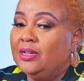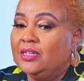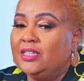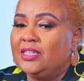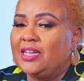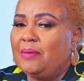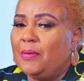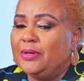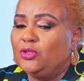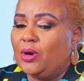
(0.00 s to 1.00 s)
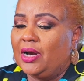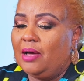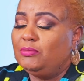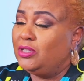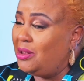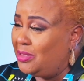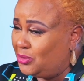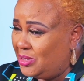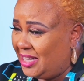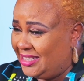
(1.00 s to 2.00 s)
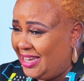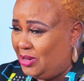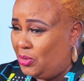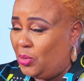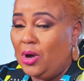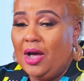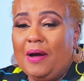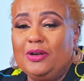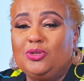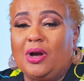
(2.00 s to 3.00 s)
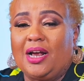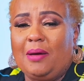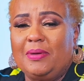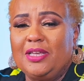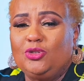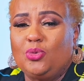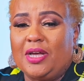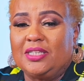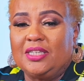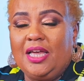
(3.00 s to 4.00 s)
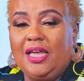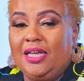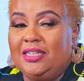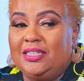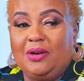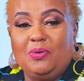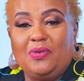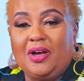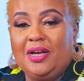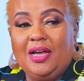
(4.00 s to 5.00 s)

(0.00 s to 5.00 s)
There's a time I went to a club. You see now the stories I tell you. I went to a club, I think twice. Hey, Jehovah.